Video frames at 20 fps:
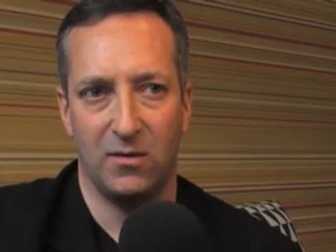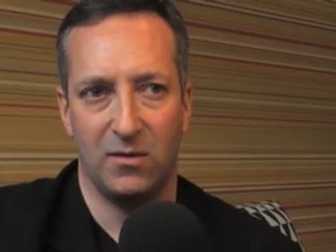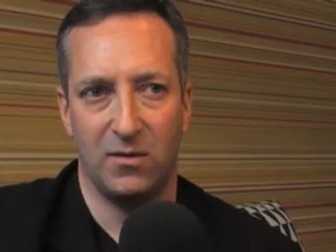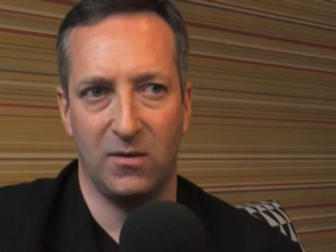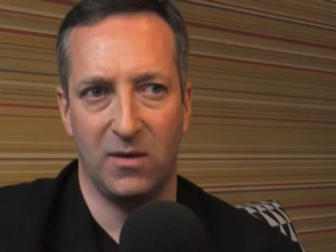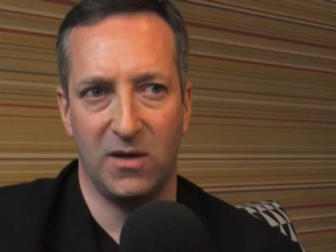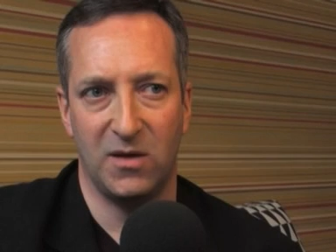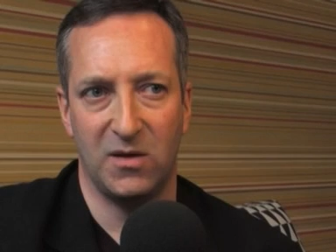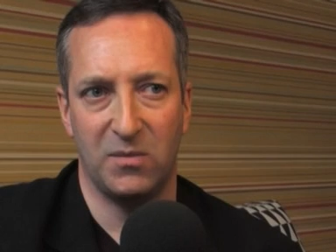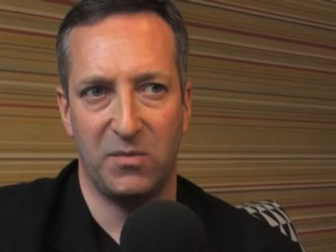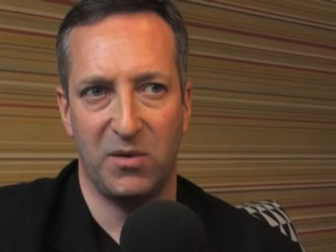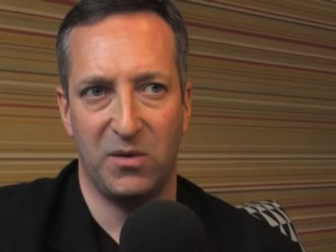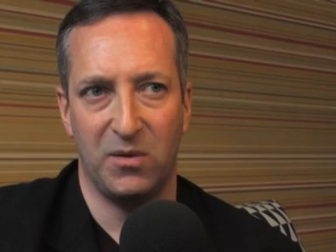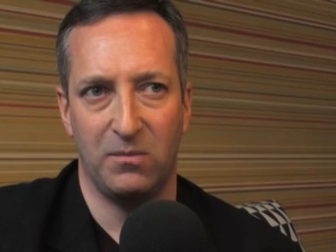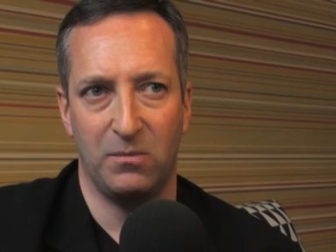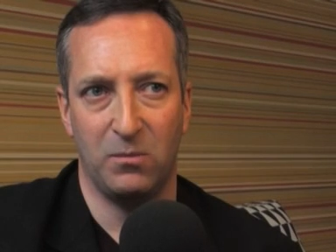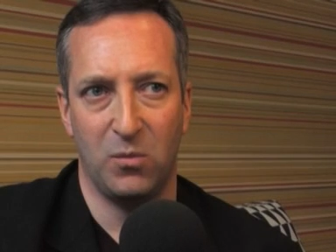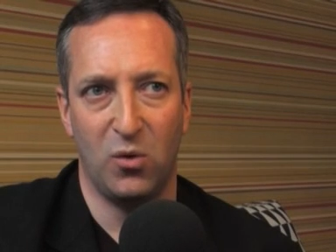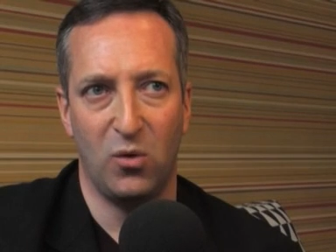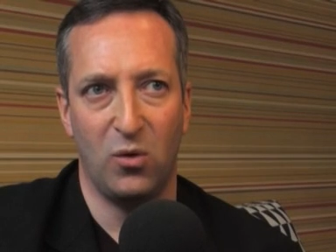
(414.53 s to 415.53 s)
that it's
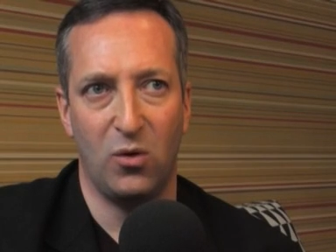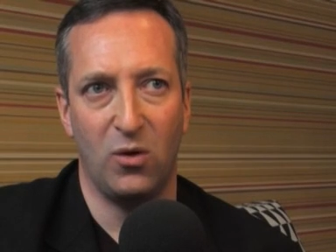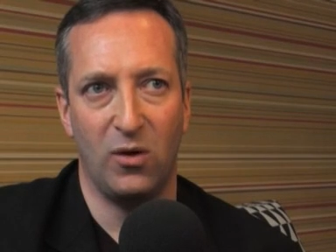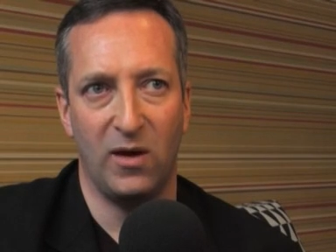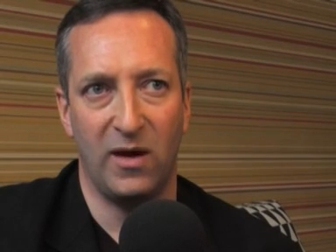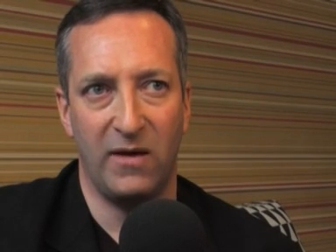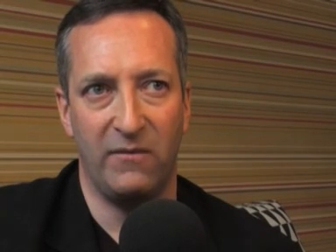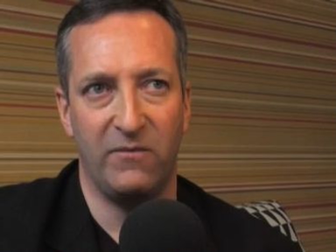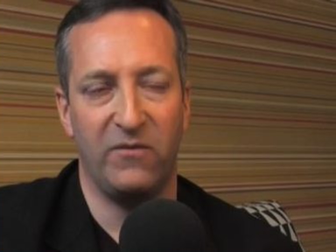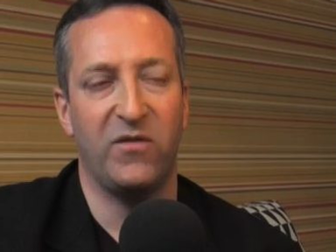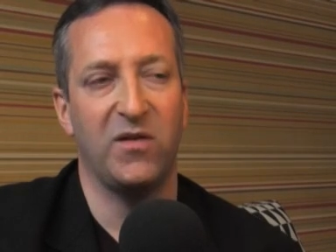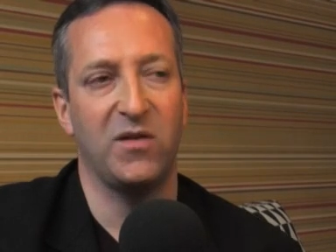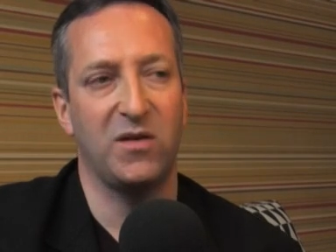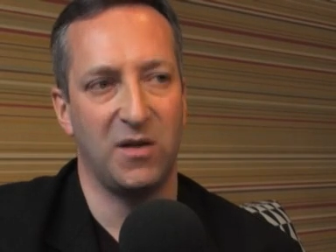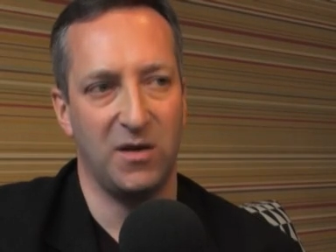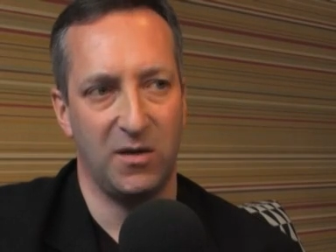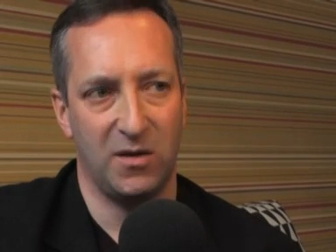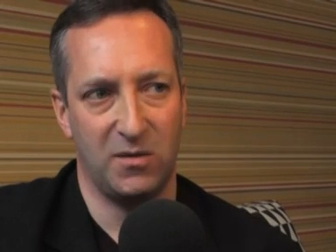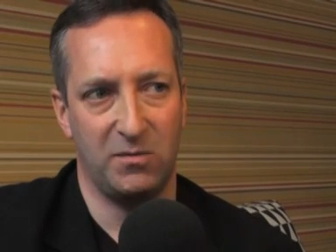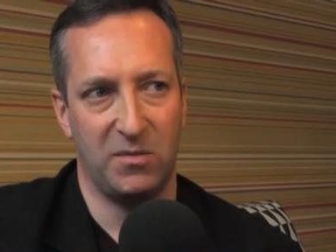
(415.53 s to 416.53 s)
put more
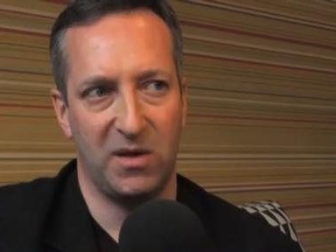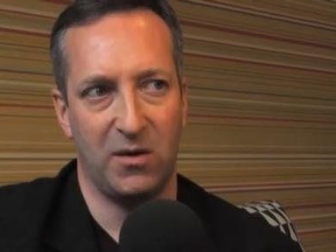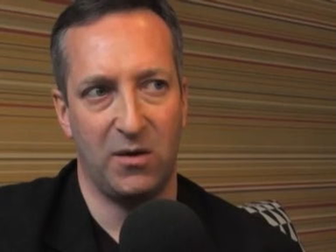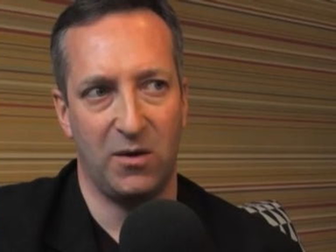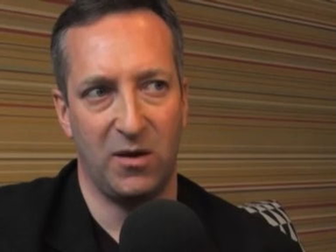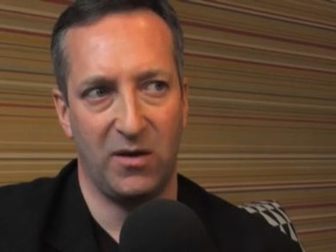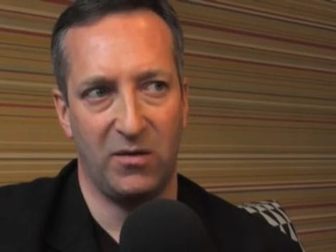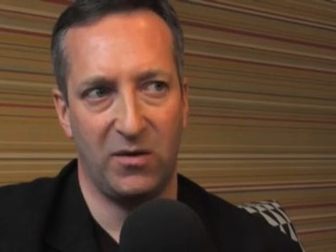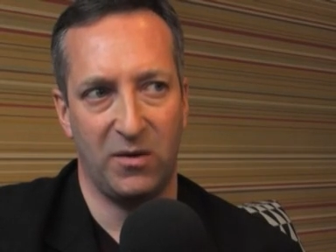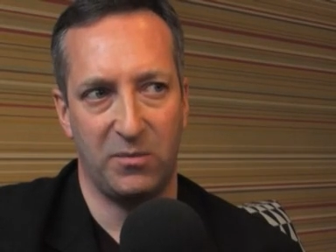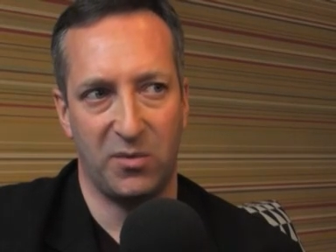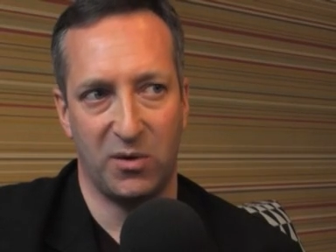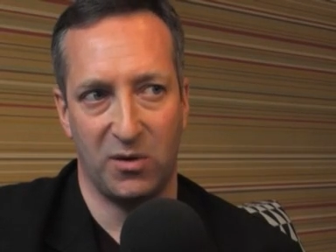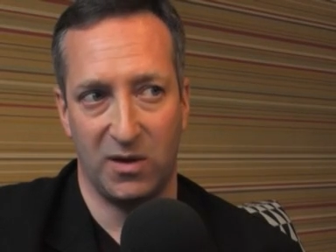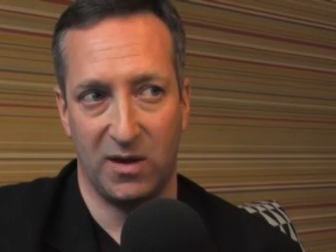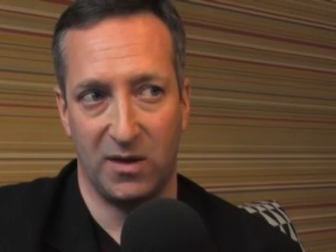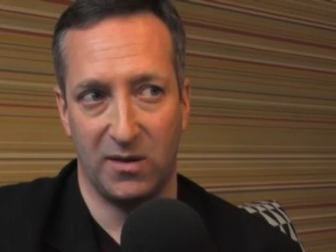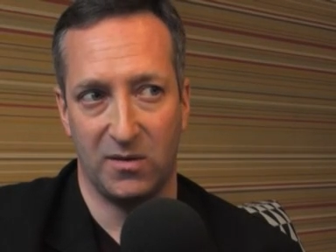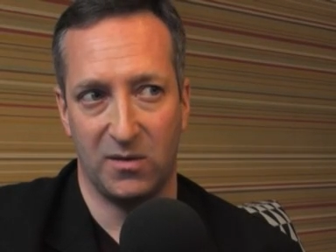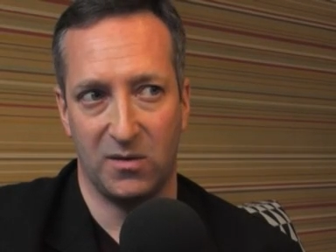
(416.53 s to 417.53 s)
emphasis behind the
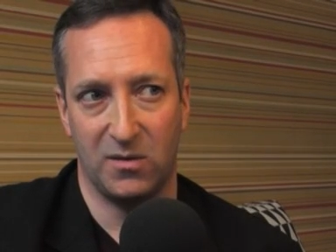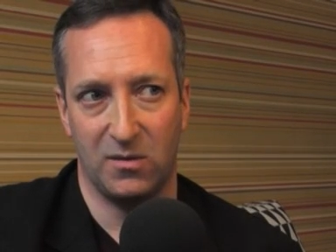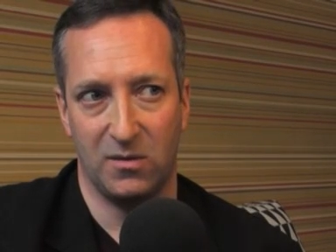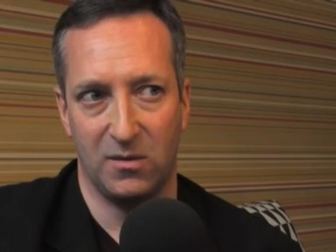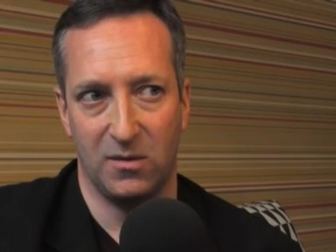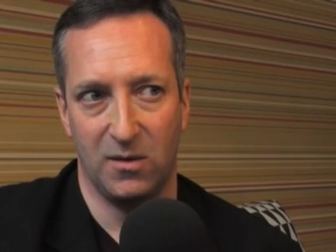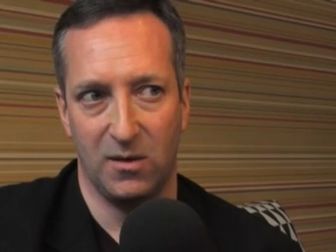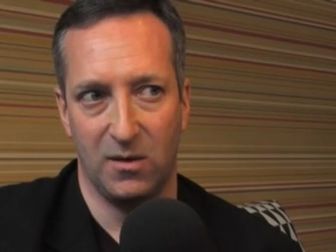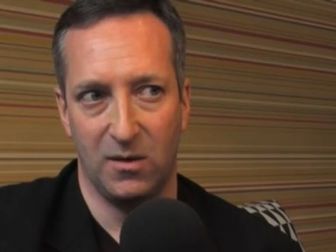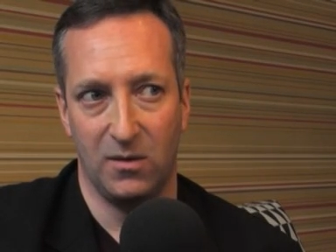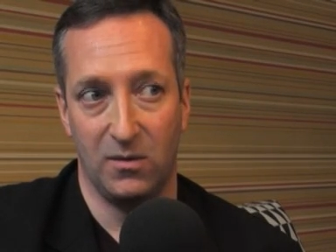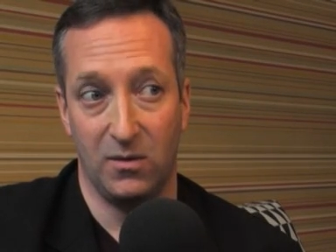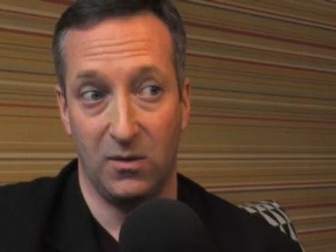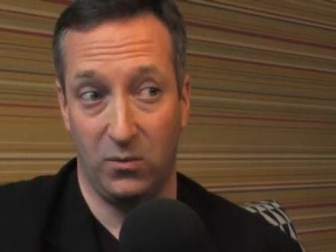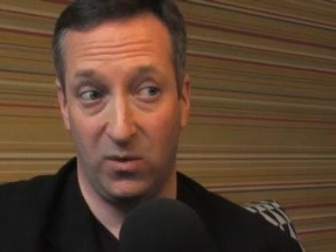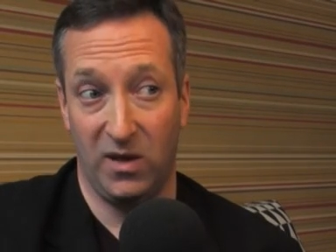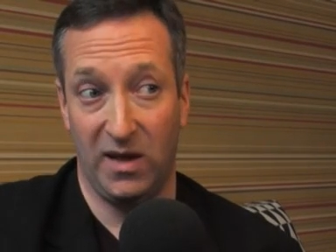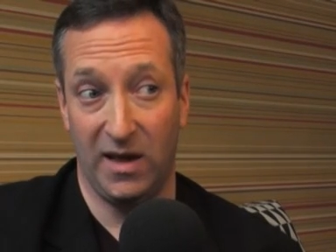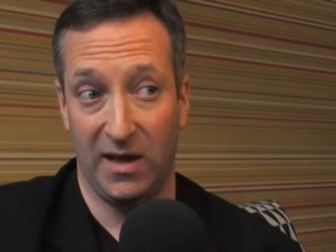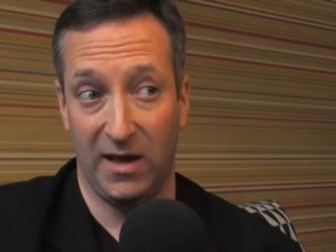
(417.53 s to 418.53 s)
products
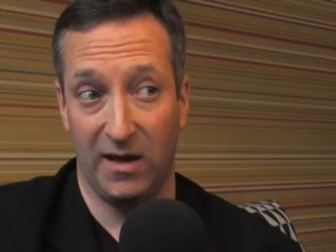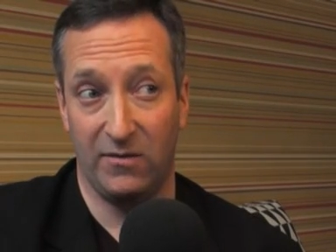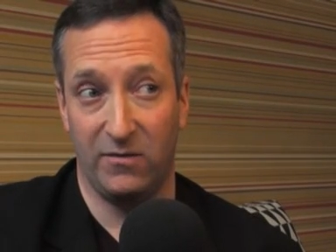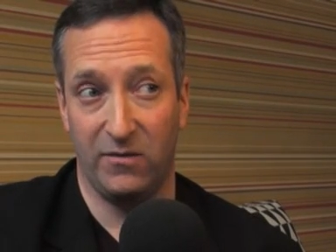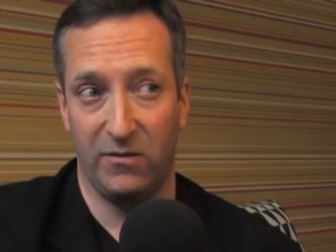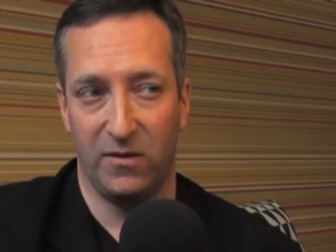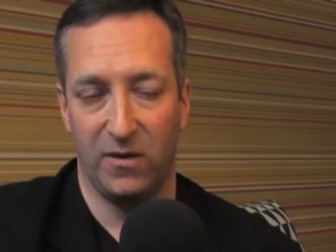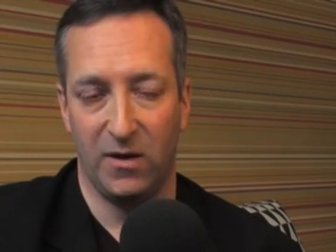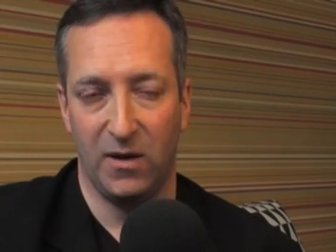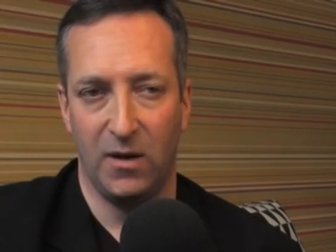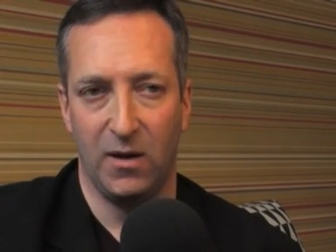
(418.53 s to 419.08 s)
that we have.